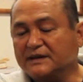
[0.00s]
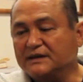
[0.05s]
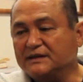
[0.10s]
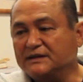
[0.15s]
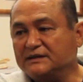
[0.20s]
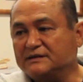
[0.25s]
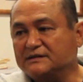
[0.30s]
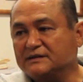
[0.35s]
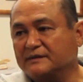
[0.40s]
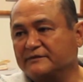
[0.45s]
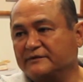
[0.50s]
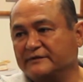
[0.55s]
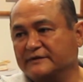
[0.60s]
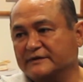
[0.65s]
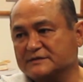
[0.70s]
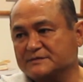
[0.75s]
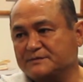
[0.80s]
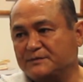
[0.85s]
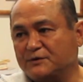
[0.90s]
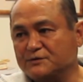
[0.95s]
Any type of
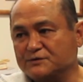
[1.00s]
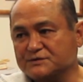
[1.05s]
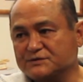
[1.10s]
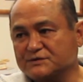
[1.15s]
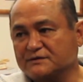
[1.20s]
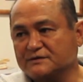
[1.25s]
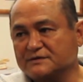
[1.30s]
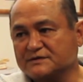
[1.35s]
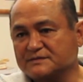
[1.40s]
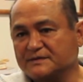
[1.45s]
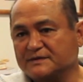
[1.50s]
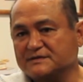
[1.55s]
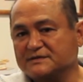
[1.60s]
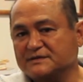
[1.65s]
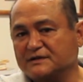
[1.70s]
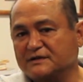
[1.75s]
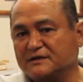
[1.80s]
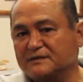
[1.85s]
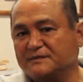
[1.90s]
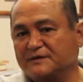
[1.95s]
exposure,
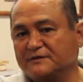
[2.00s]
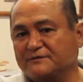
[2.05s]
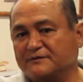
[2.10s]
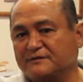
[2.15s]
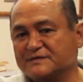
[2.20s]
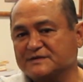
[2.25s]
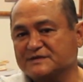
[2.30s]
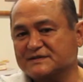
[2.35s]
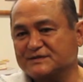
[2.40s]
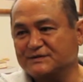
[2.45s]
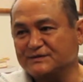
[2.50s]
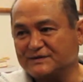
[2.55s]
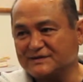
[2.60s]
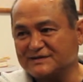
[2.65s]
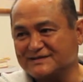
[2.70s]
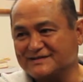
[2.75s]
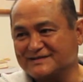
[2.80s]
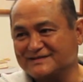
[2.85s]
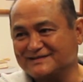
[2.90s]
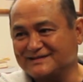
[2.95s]
especially coming from
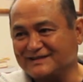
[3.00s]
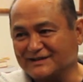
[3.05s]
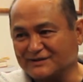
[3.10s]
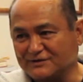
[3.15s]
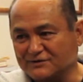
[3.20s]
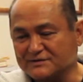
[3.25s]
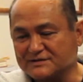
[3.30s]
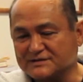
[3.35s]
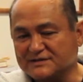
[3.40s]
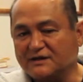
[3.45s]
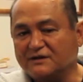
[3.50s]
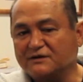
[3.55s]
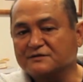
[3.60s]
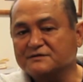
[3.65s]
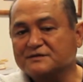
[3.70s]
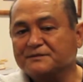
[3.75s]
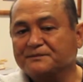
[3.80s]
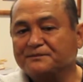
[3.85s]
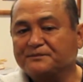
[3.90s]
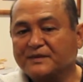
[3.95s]
students like
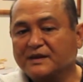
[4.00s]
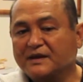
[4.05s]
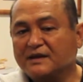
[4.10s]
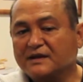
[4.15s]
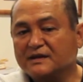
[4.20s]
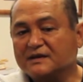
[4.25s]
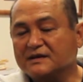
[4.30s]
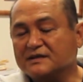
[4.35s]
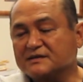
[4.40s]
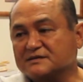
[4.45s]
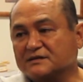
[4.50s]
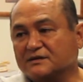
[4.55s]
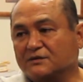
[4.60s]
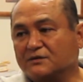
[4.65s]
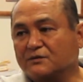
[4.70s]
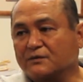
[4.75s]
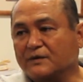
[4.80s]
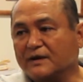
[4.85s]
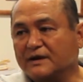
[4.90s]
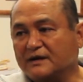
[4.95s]
yourself, it's a
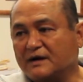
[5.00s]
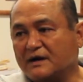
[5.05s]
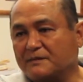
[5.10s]
great